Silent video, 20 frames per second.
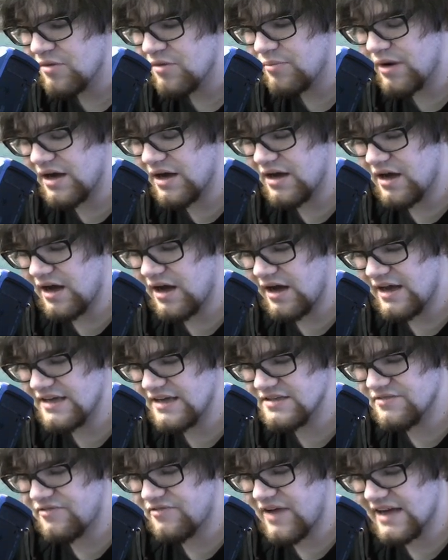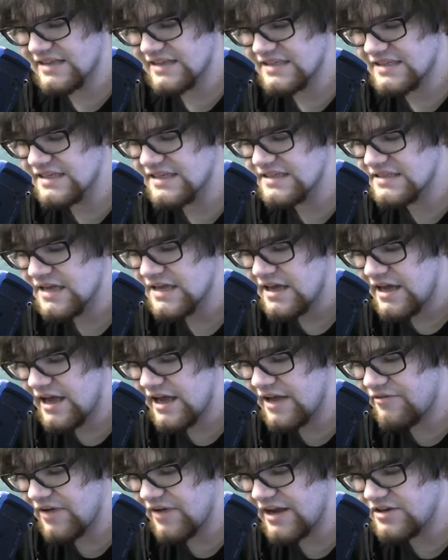But his effect is,
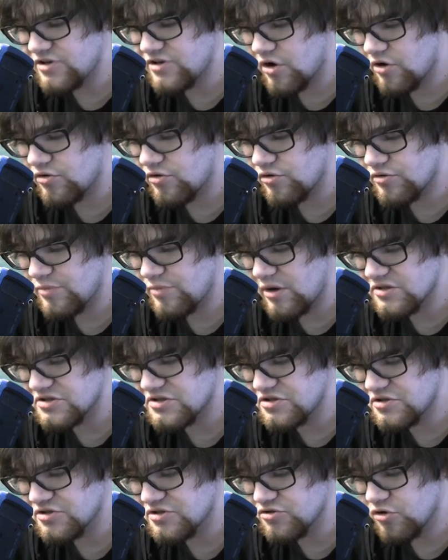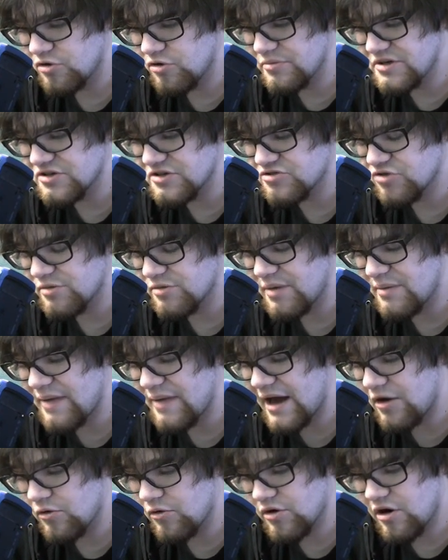if a Darklord monster you control will be destroyed by
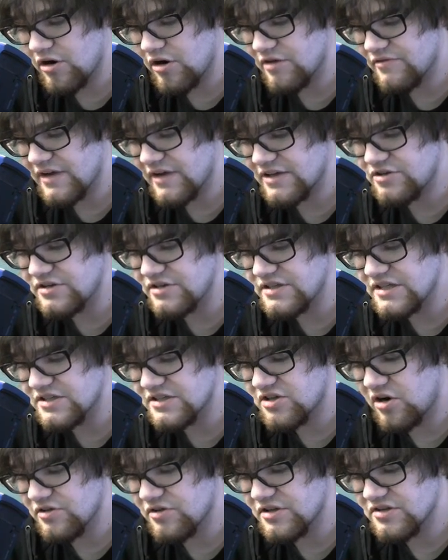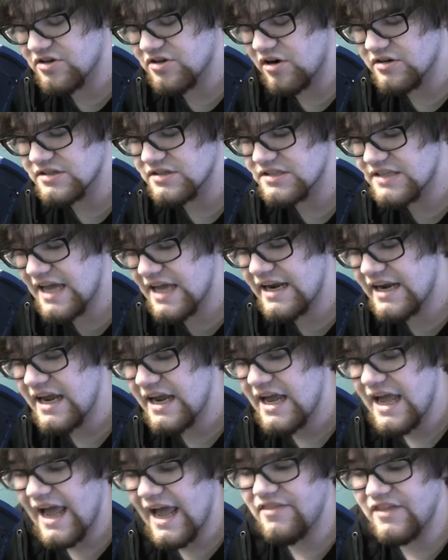battle or card effect, you can discard this card instead.
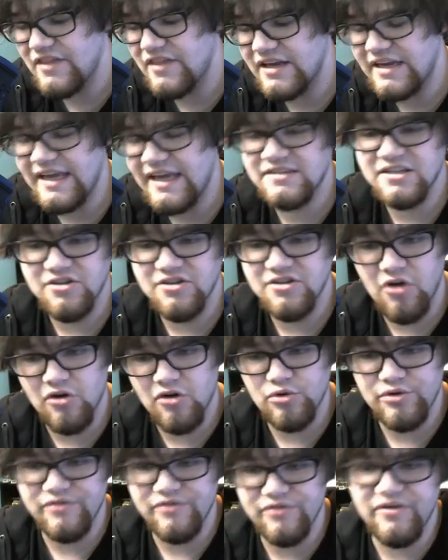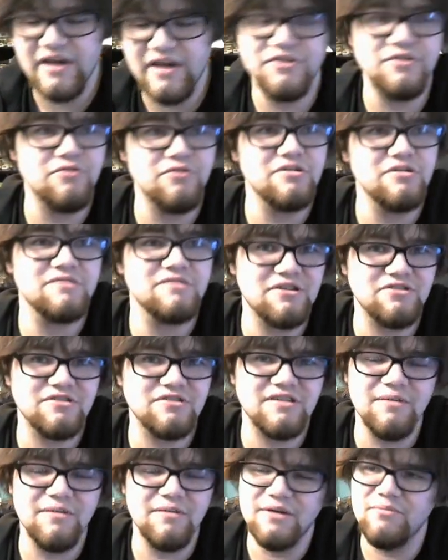And then he has the Darklord effect. You can only special
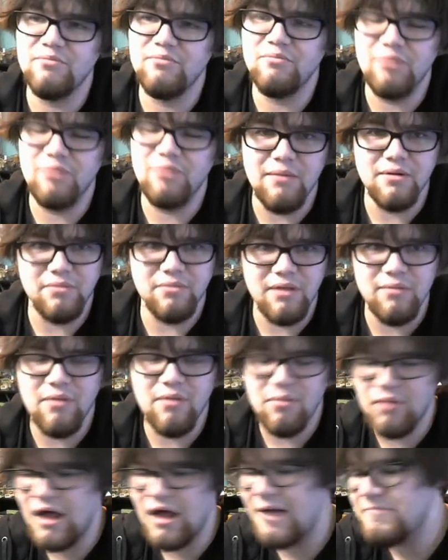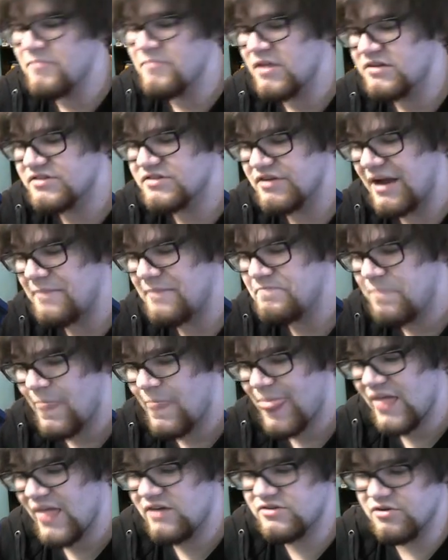summon him, blah, blah, blah, blah, blah. So yeah,
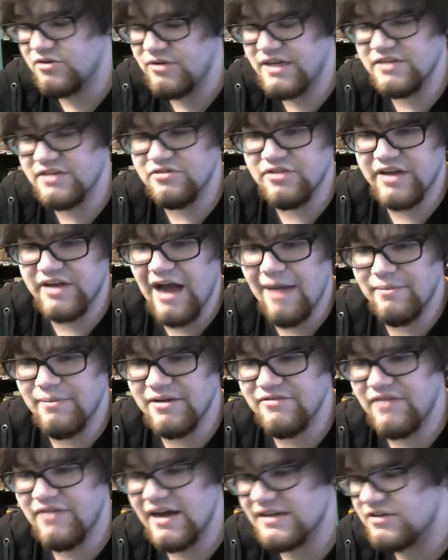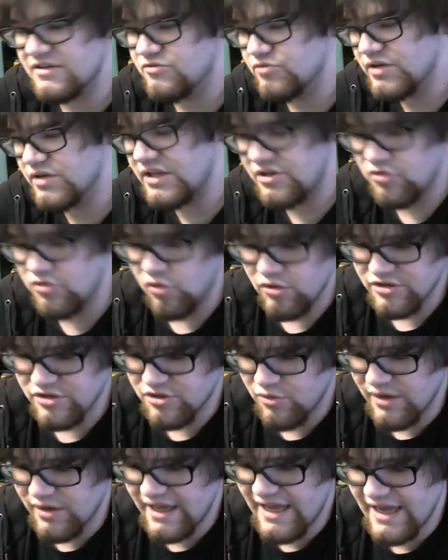So he can do the copy effect. Really cool.
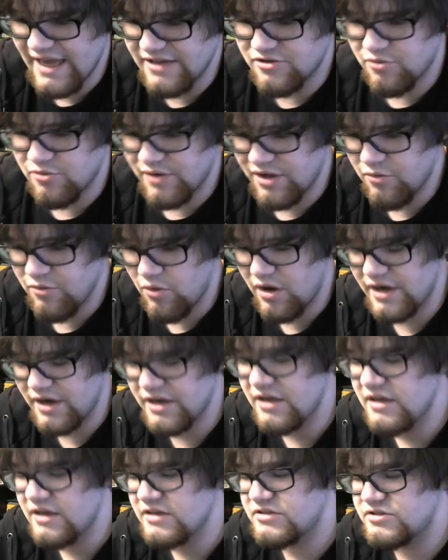28-21.